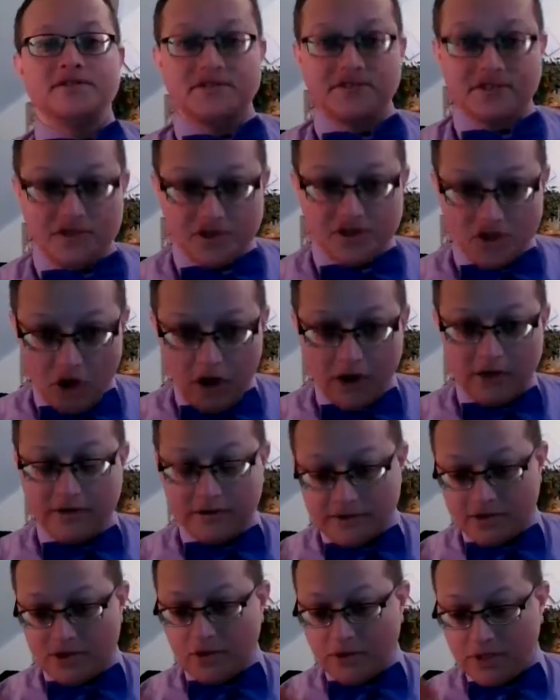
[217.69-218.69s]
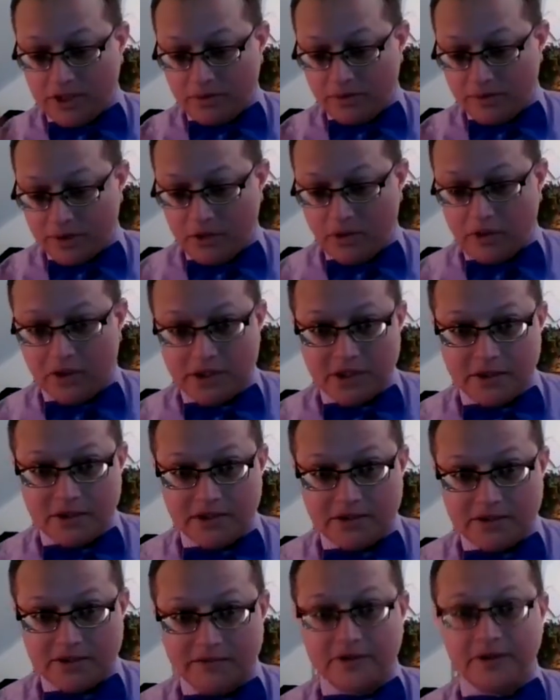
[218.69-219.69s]
so you record your
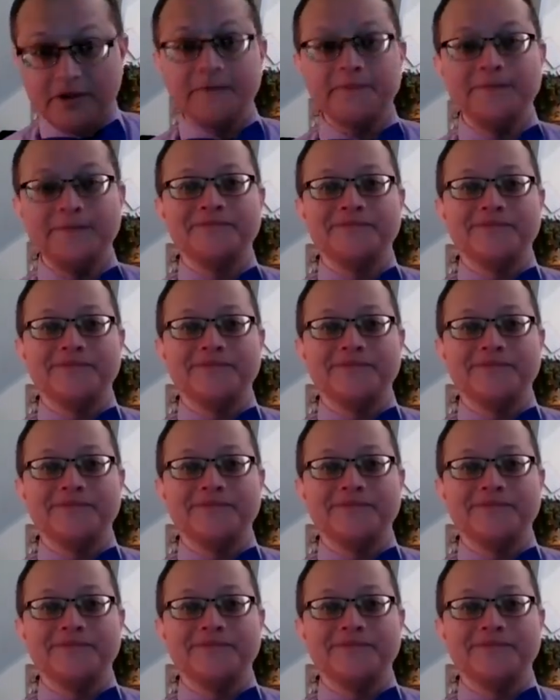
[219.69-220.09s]
interval